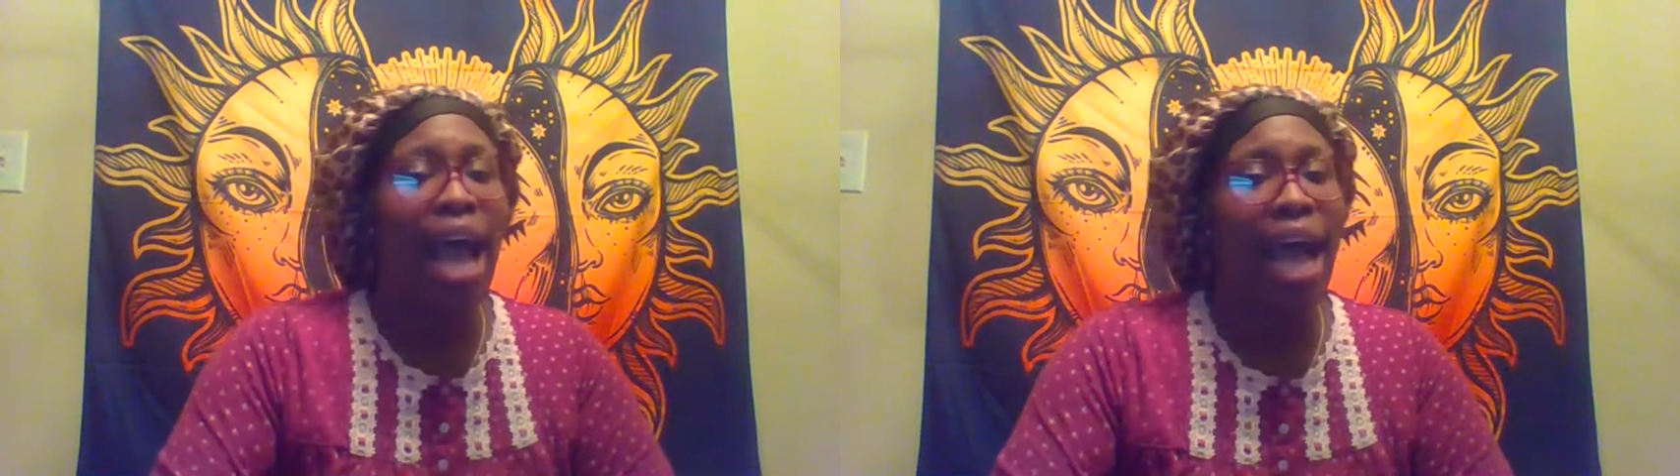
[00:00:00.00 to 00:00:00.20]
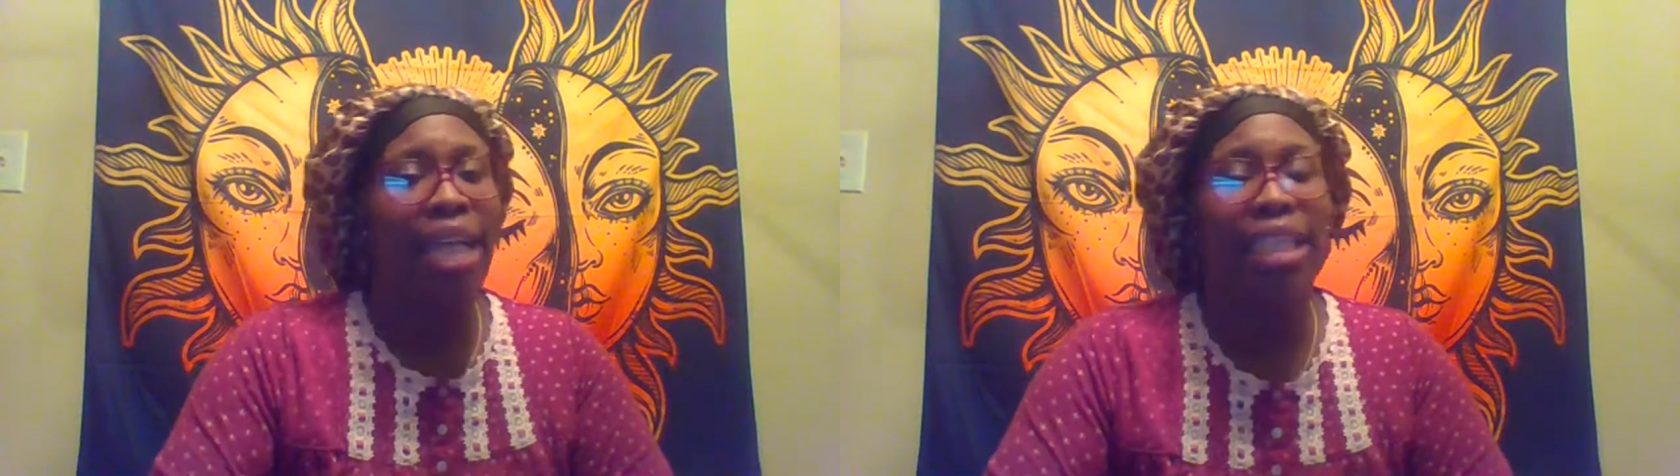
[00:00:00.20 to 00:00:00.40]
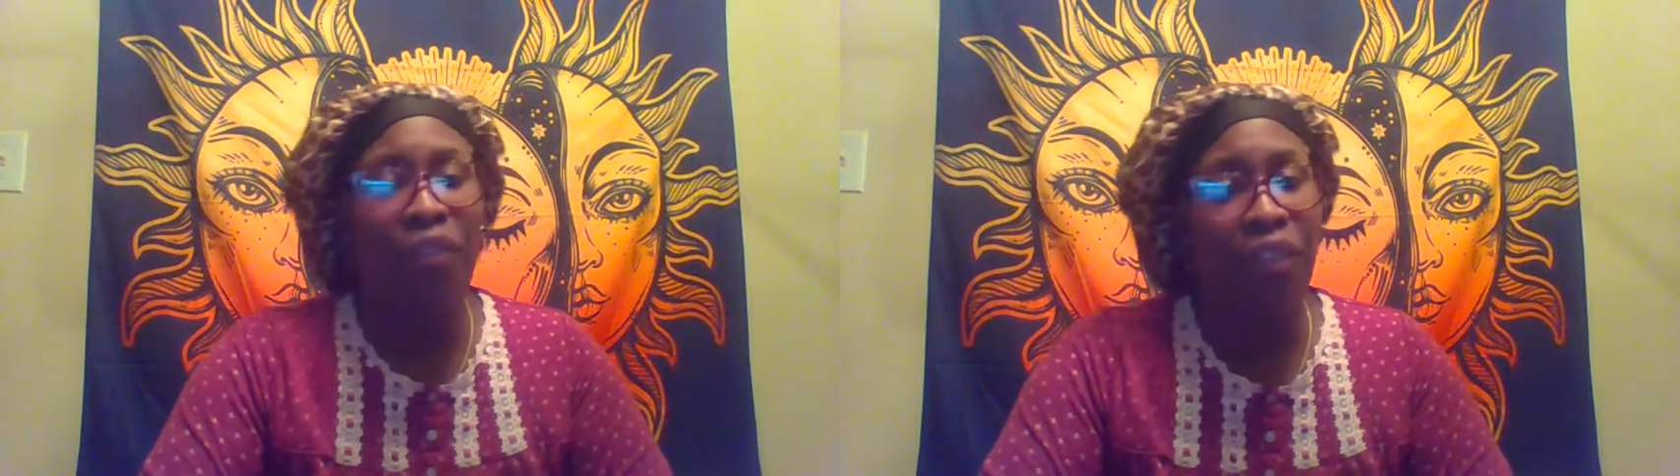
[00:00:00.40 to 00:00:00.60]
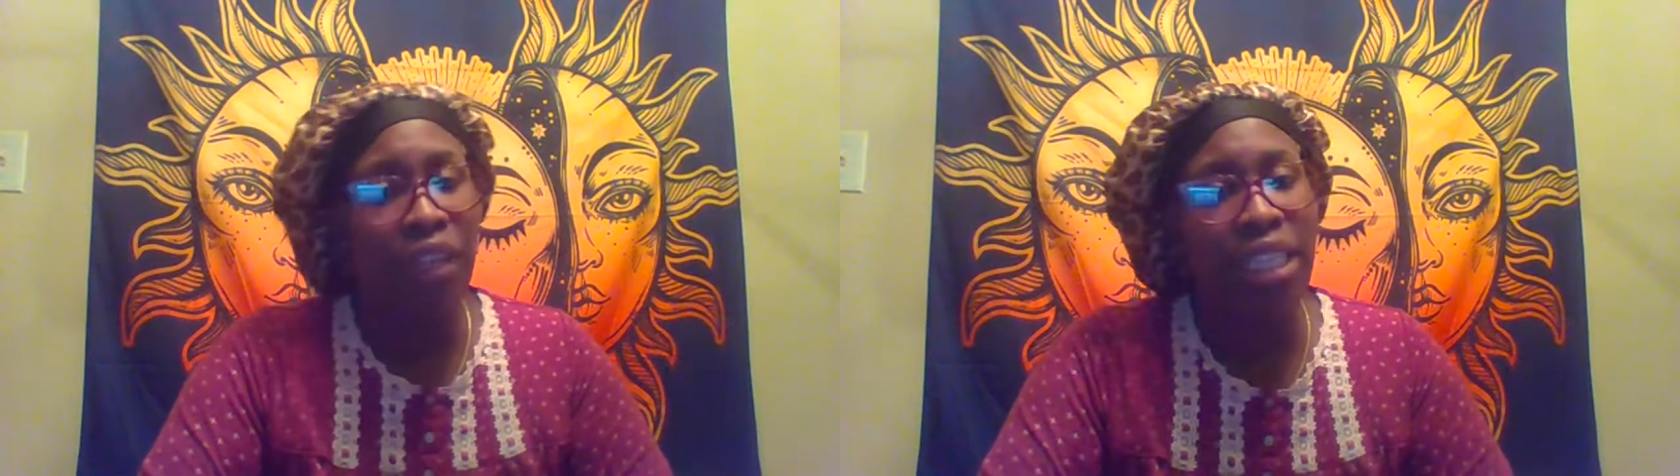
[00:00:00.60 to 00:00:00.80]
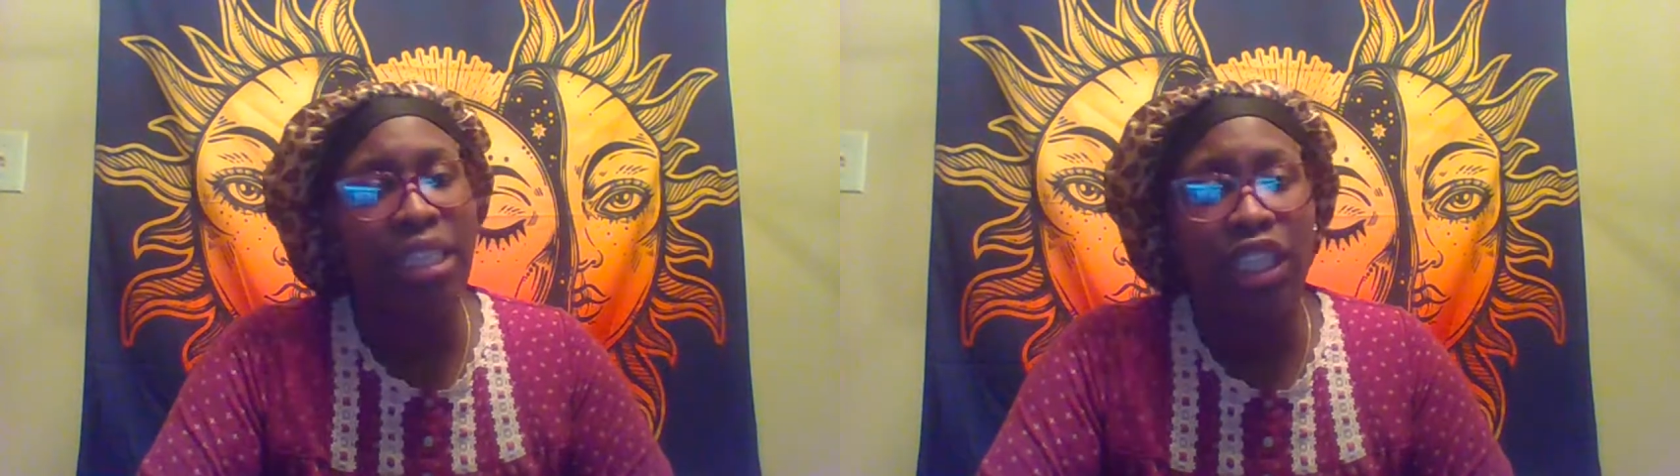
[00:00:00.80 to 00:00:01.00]
I
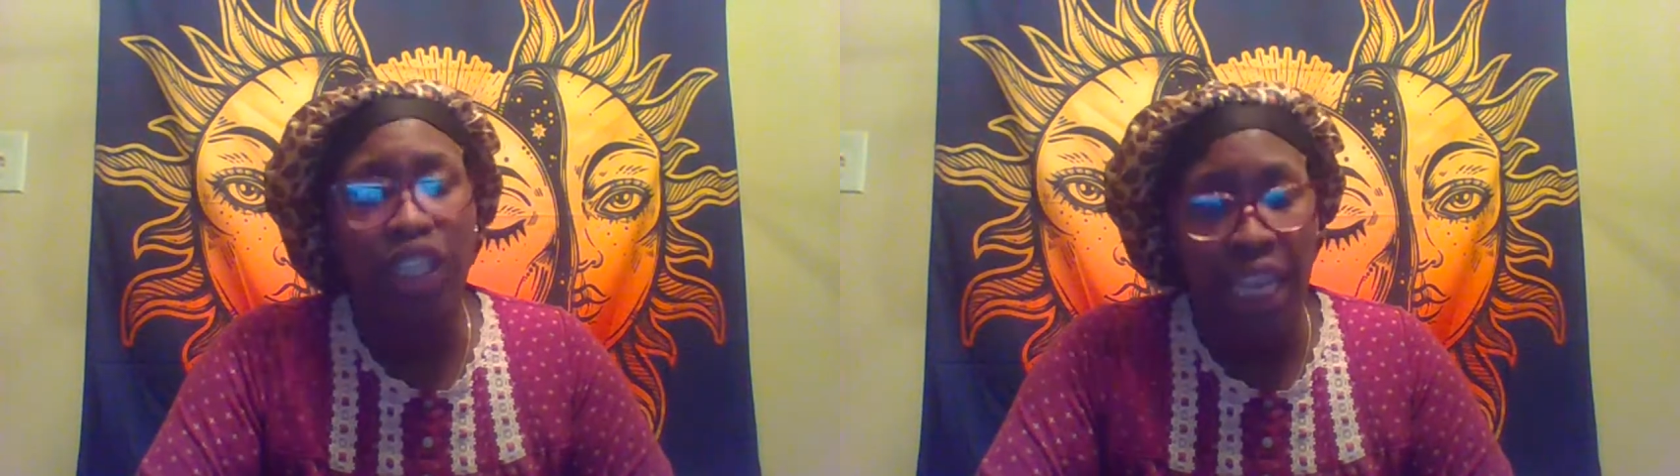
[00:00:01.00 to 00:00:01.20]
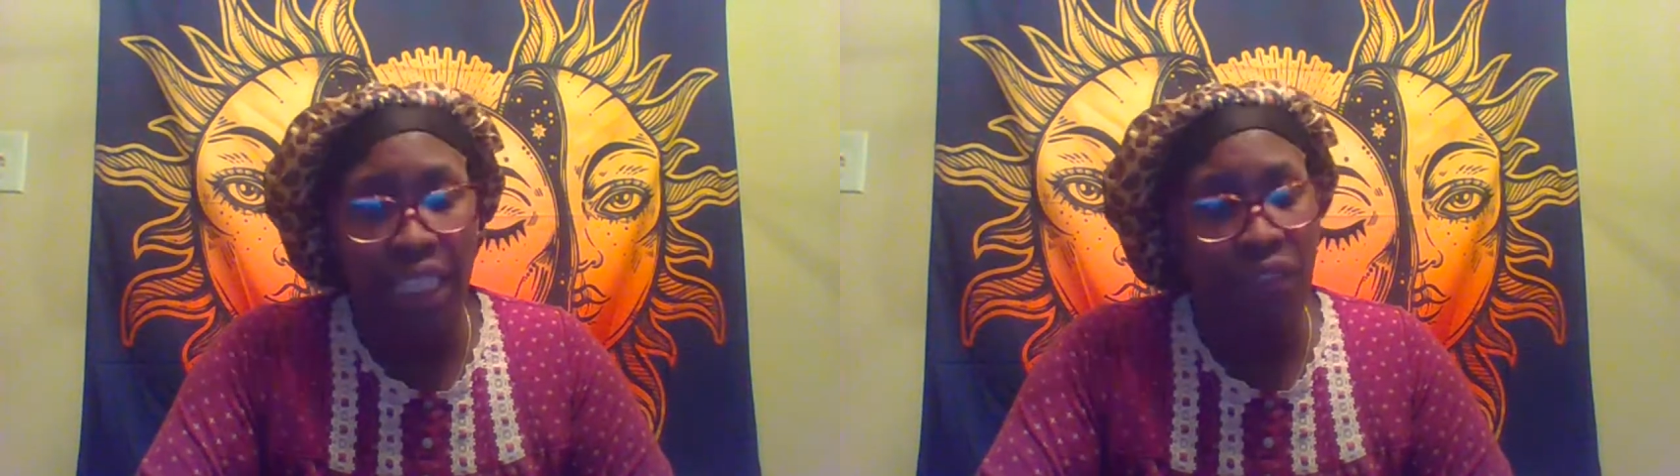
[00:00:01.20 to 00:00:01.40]
definitely suggest,